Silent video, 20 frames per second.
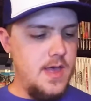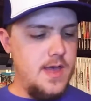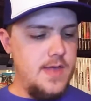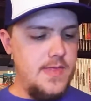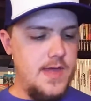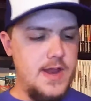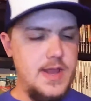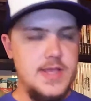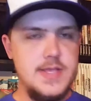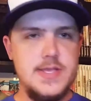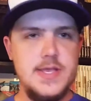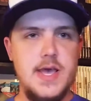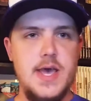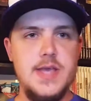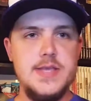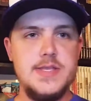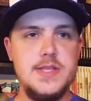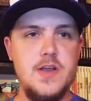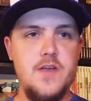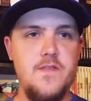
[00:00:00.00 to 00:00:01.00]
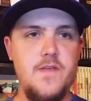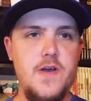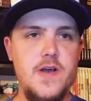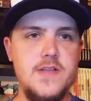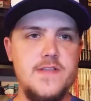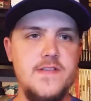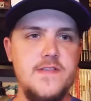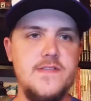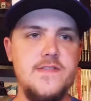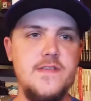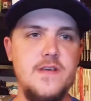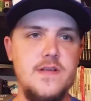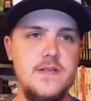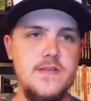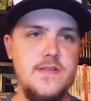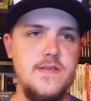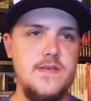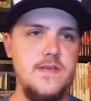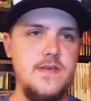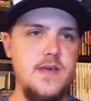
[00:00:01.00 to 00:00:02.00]
That is Star Fox
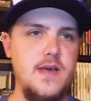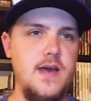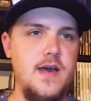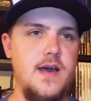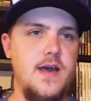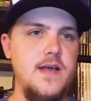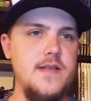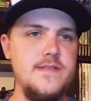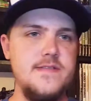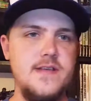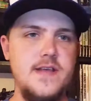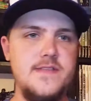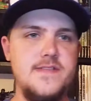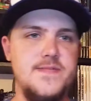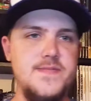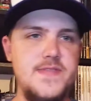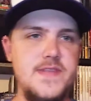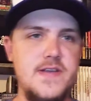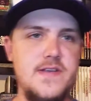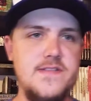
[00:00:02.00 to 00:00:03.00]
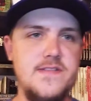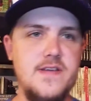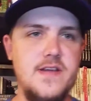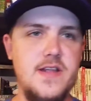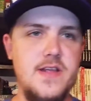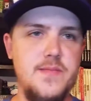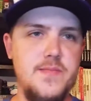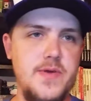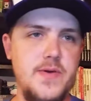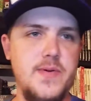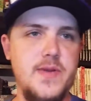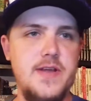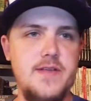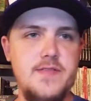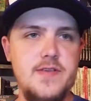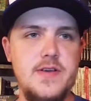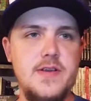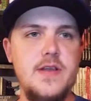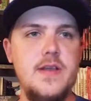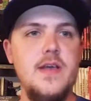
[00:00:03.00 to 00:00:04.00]
Assault. It's got some stickers on it, but
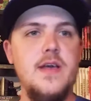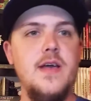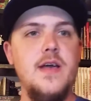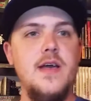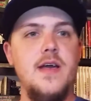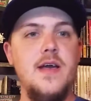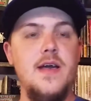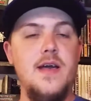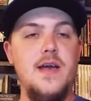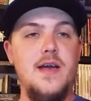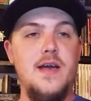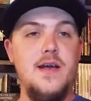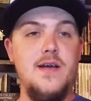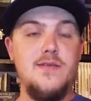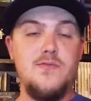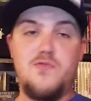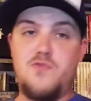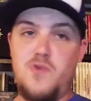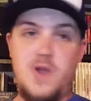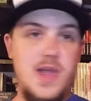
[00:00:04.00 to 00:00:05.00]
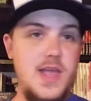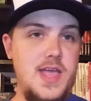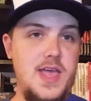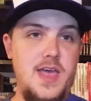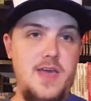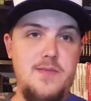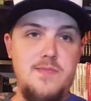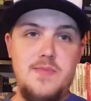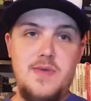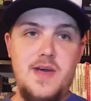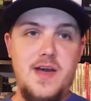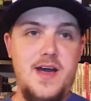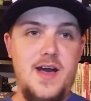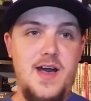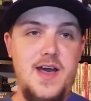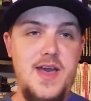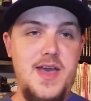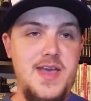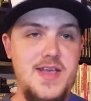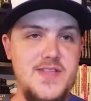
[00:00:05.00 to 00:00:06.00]
whatever. Great game.
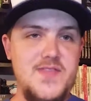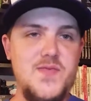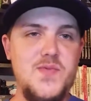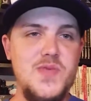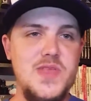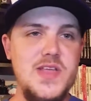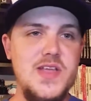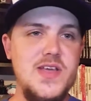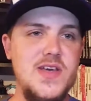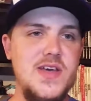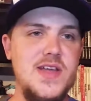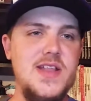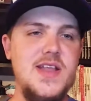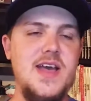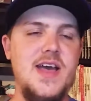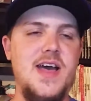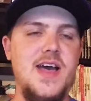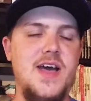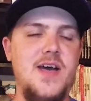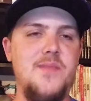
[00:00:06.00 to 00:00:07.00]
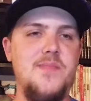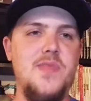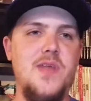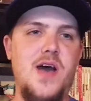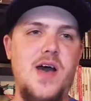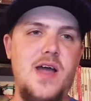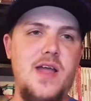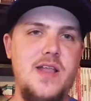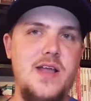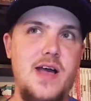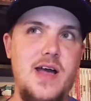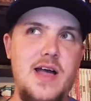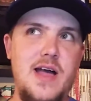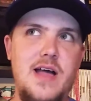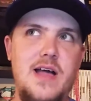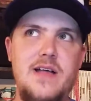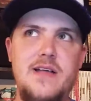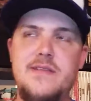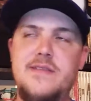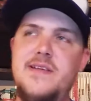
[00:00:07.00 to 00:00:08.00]
It's really good. I
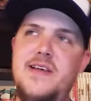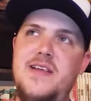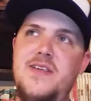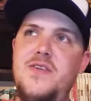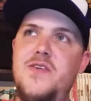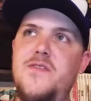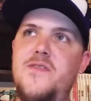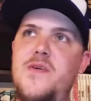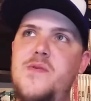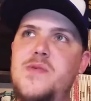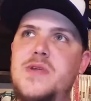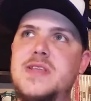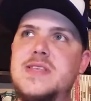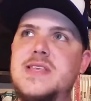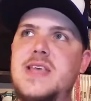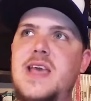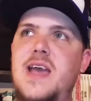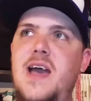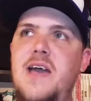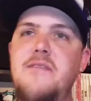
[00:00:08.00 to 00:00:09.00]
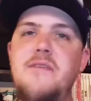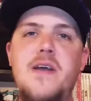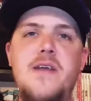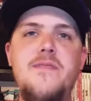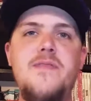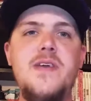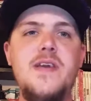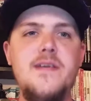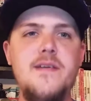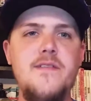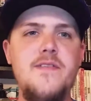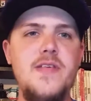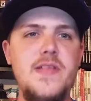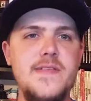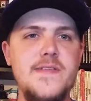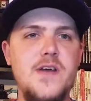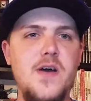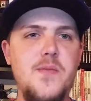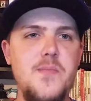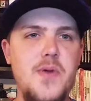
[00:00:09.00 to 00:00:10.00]
don't know if I want to say. I feel
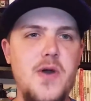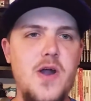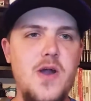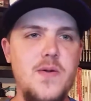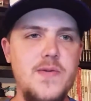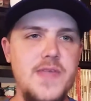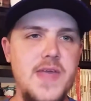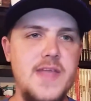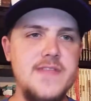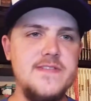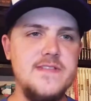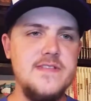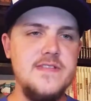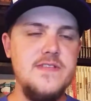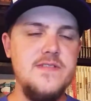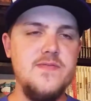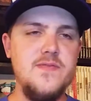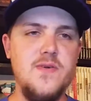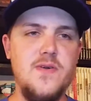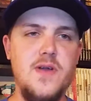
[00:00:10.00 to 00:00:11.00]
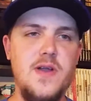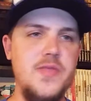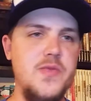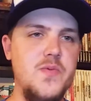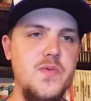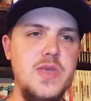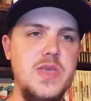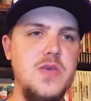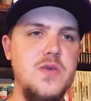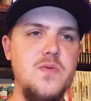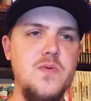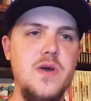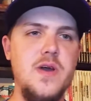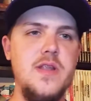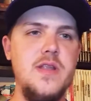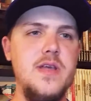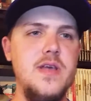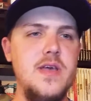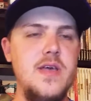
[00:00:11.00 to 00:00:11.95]
it's on par with the N64 and the Wii U one.